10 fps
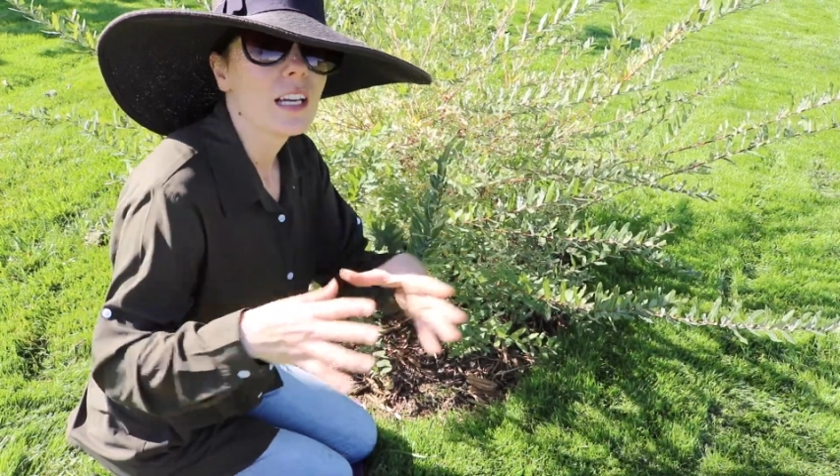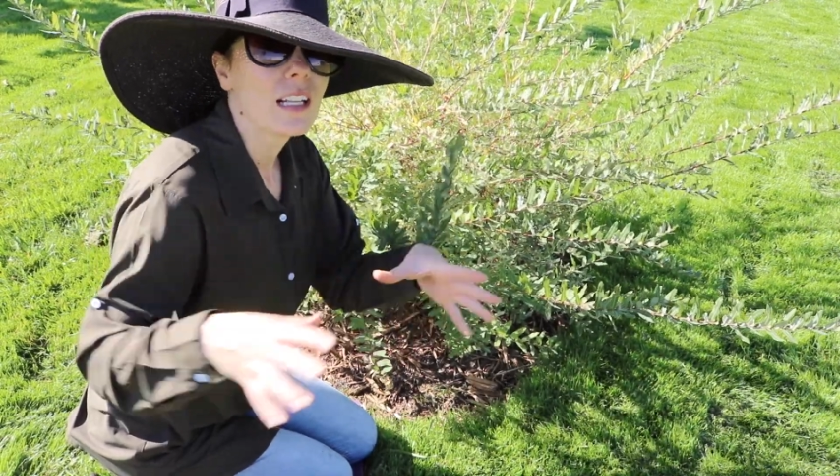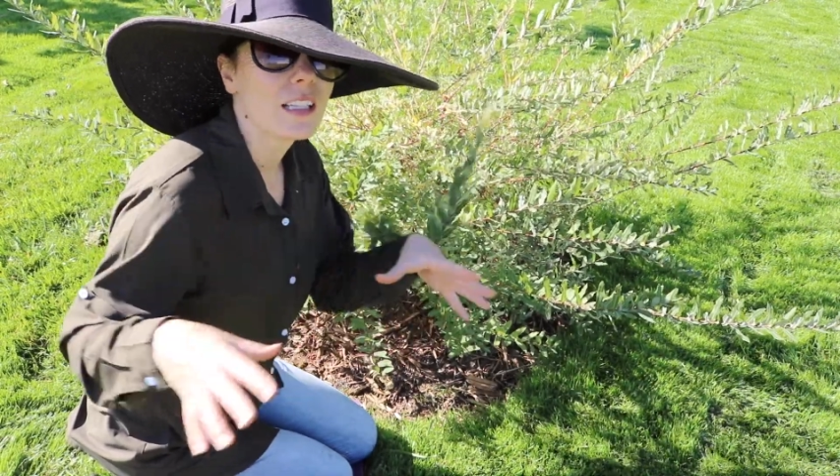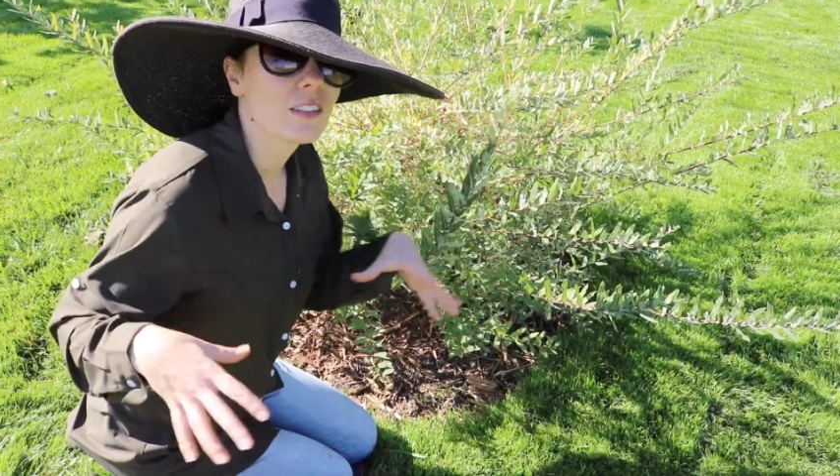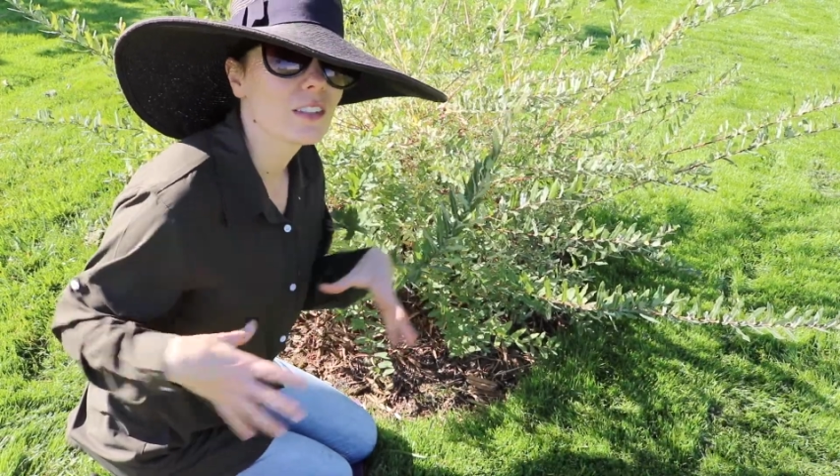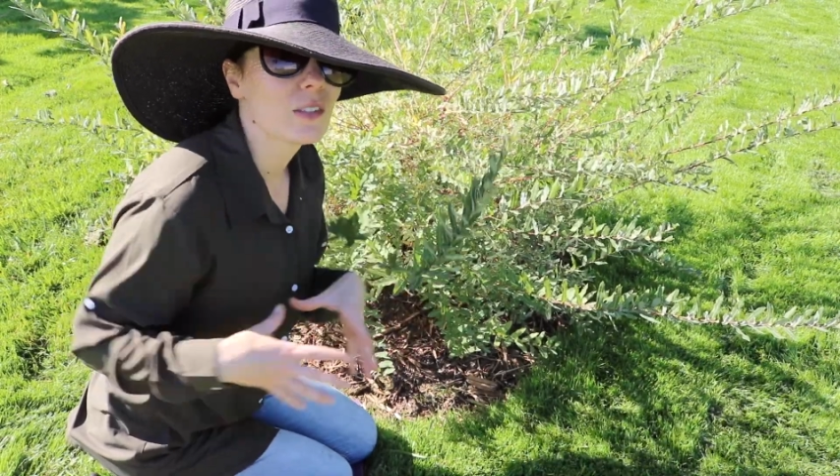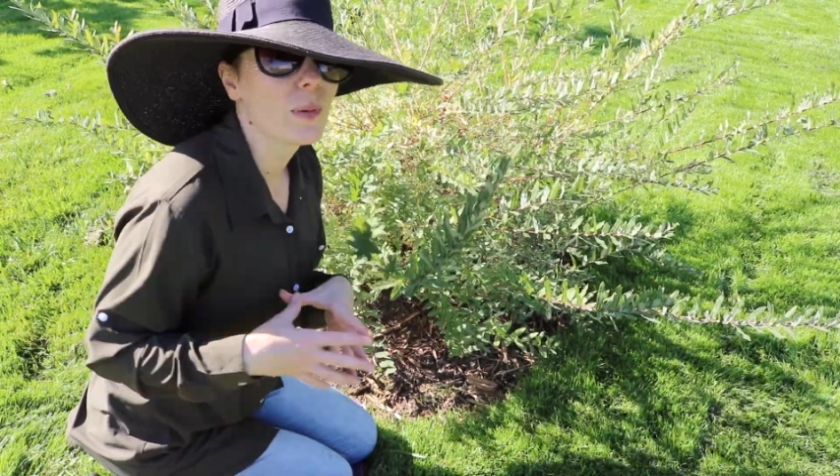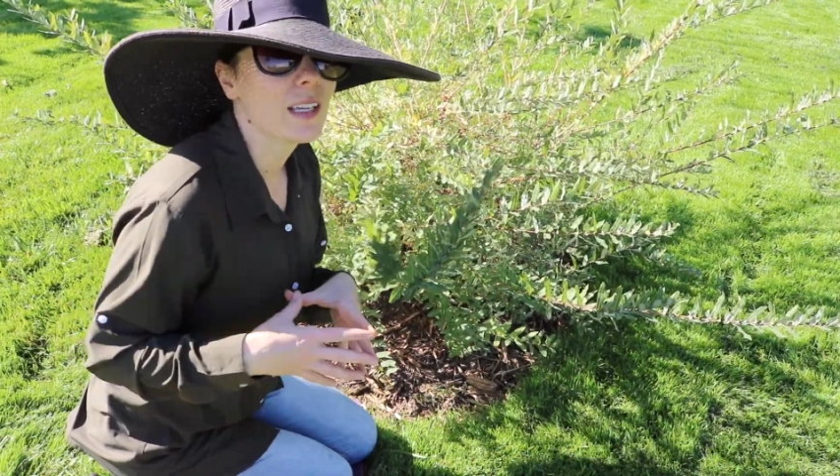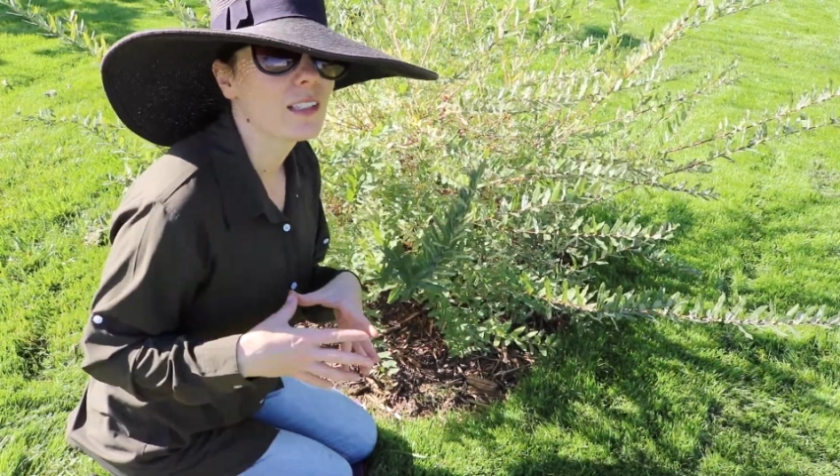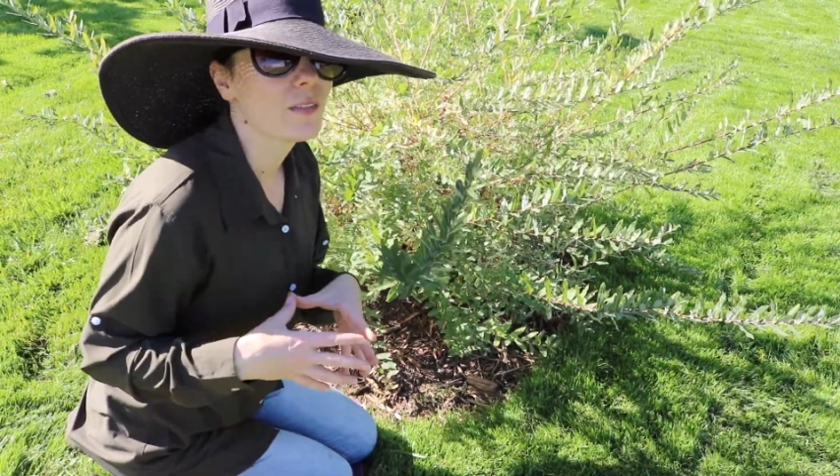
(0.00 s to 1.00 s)
cleared
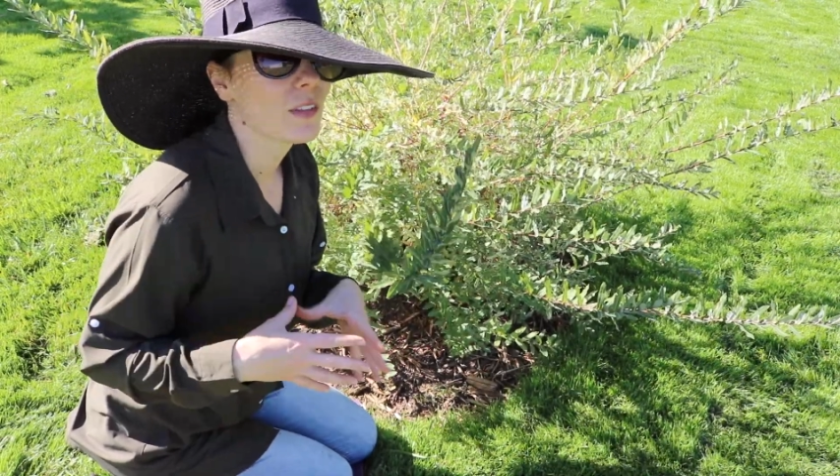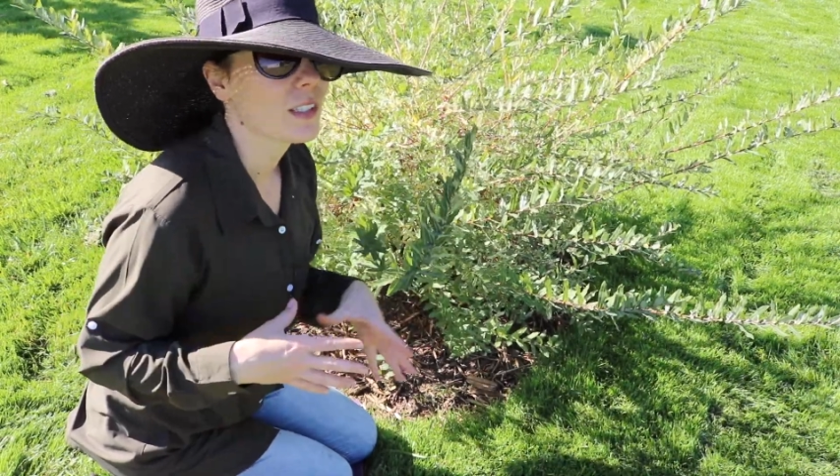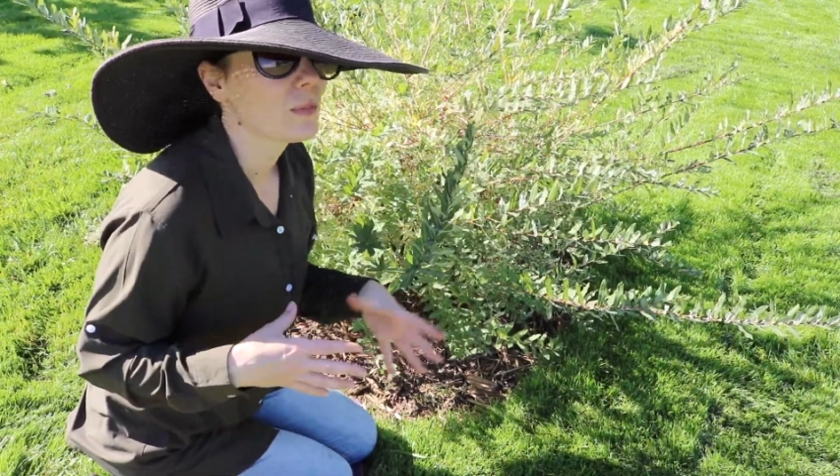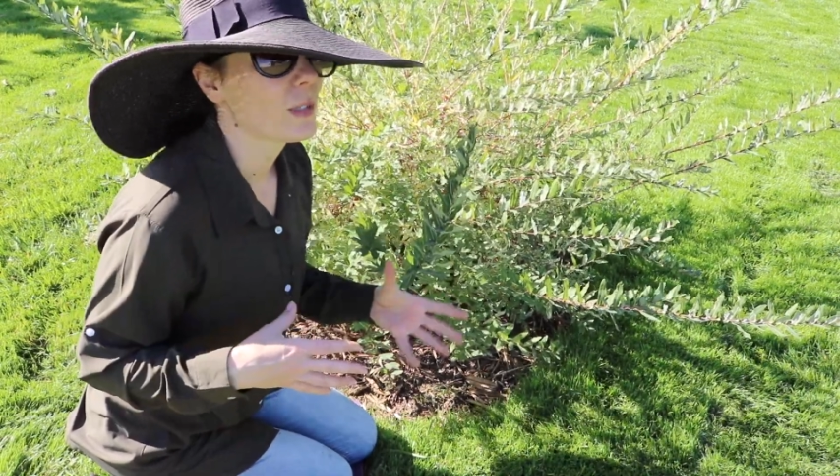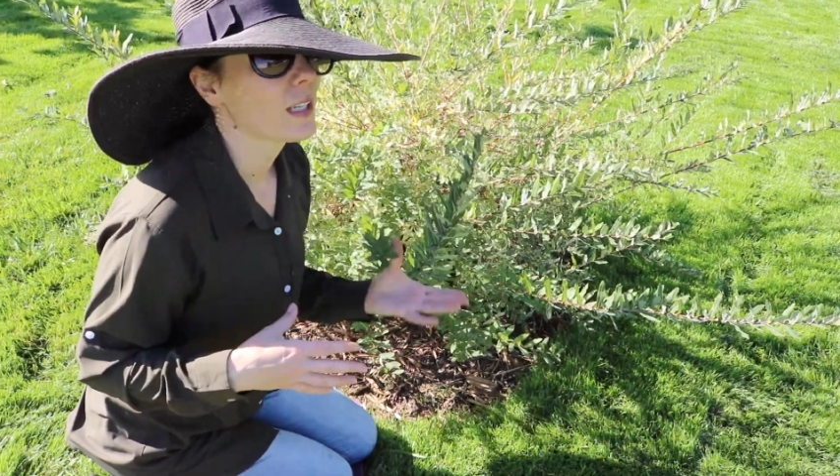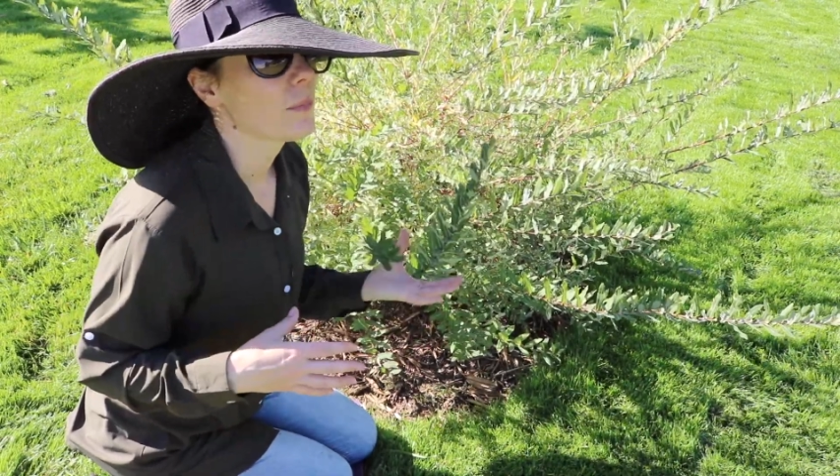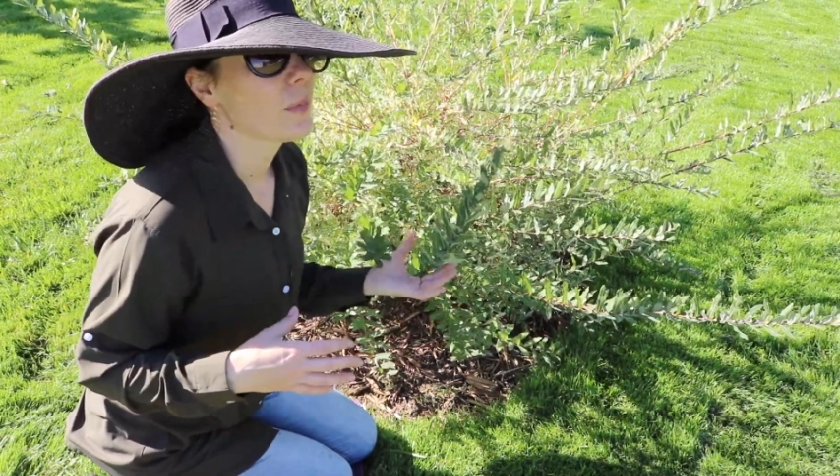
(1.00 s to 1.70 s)
space for this plant,